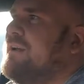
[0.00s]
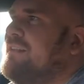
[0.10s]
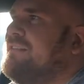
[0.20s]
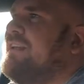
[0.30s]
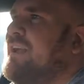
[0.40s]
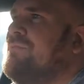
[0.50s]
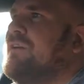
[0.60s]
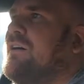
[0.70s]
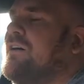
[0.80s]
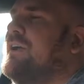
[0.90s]
at the same
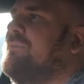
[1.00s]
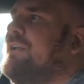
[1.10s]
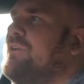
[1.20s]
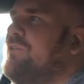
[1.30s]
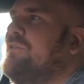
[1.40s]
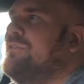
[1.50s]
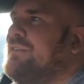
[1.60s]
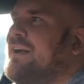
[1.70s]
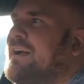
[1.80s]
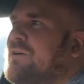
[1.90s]
time, it
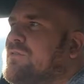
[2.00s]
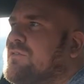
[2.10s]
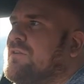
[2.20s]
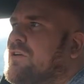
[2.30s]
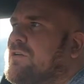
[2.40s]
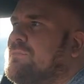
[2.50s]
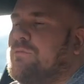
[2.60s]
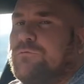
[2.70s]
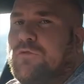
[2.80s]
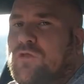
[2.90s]
loses out on
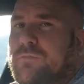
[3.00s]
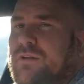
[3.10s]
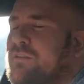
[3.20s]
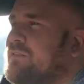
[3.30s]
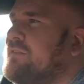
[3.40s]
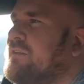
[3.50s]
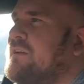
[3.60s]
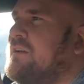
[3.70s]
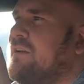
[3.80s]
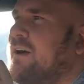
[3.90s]
performance,
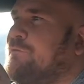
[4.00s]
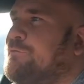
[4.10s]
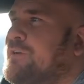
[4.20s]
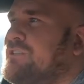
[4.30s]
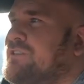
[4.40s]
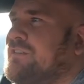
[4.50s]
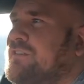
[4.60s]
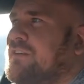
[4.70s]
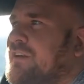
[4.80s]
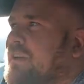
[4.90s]

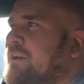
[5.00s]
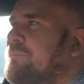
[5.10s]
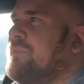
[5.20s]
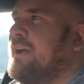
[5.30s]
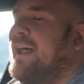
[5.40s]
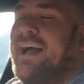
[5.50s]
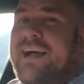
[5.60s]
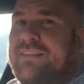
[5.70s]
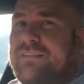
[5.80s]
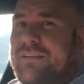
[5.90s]
efficiency, and
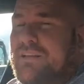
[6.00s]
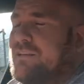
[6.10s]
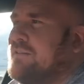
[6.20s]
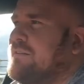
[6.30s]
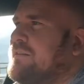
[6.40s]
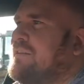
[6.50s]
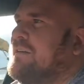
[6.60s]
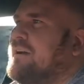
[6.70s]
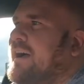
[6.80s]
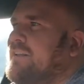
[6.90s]
handling.
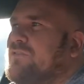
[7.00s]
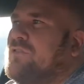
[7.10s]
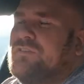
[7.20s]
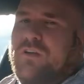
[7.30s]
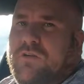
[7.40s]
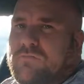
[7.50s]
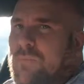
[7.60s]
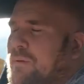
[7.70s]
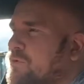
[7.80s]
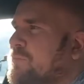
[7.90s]
And it's also a
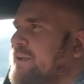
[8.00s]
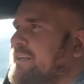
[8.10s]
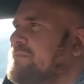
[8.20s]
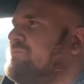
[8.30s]
bit more money.